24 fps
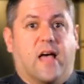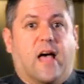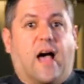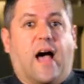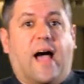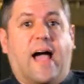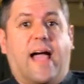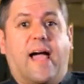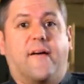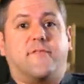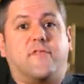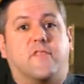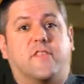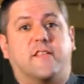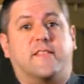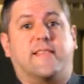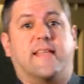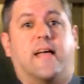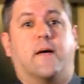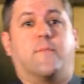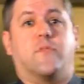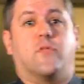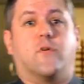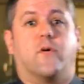I have the link
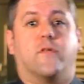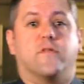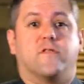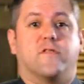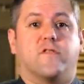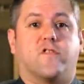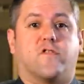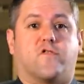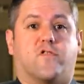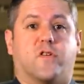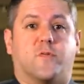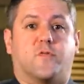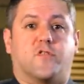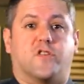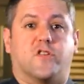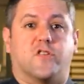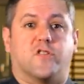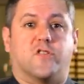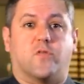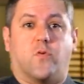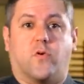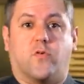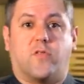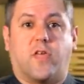down below in the
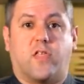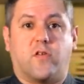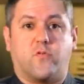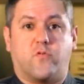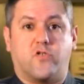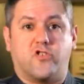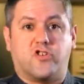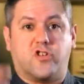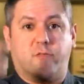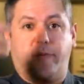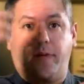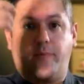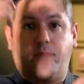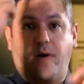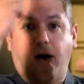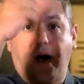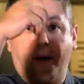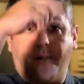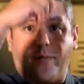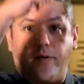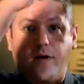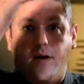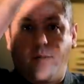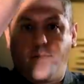description, or another one should be
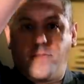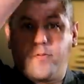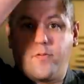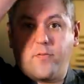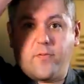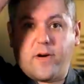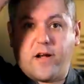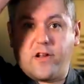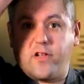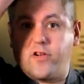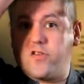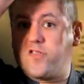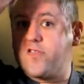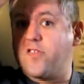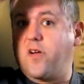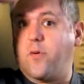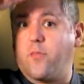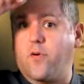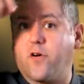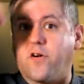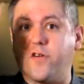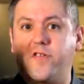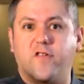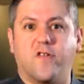popping up around here
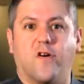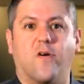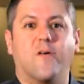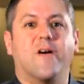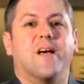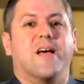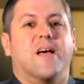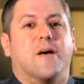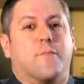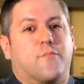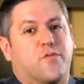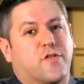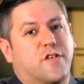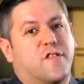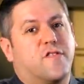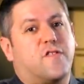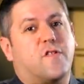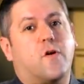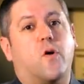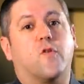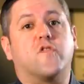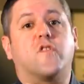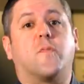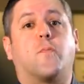somewhere, so please
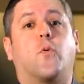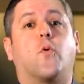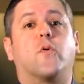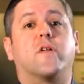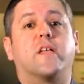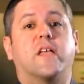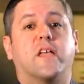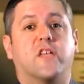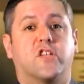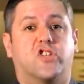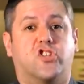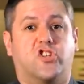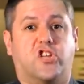go support his